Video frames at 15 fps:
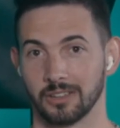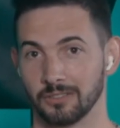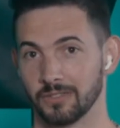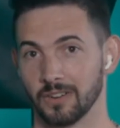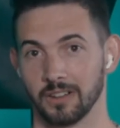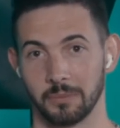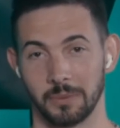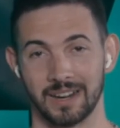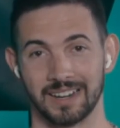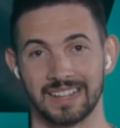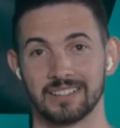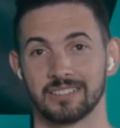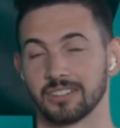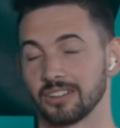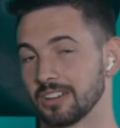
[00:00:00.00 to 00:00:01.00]
follow me on
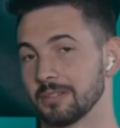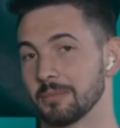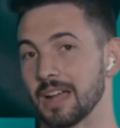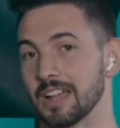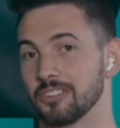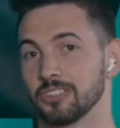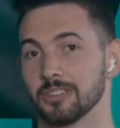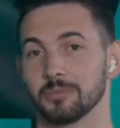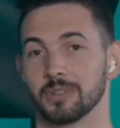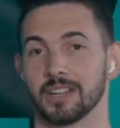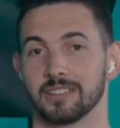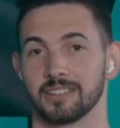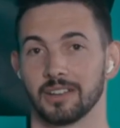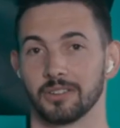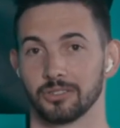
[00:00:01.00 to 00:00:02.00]
Instagram at
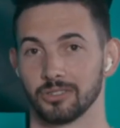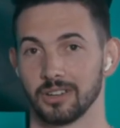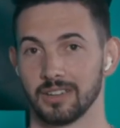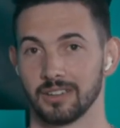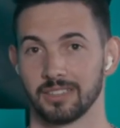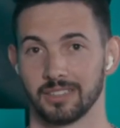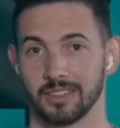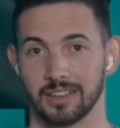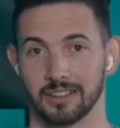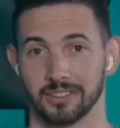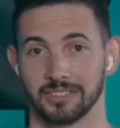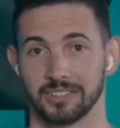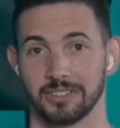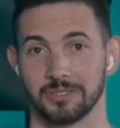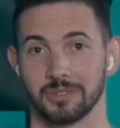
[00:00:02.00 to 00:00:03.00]
jim.zowstrength, and I'll
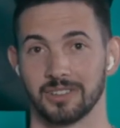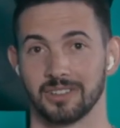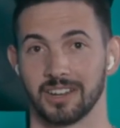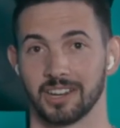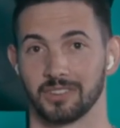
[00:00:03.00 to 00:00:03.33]
see you in the next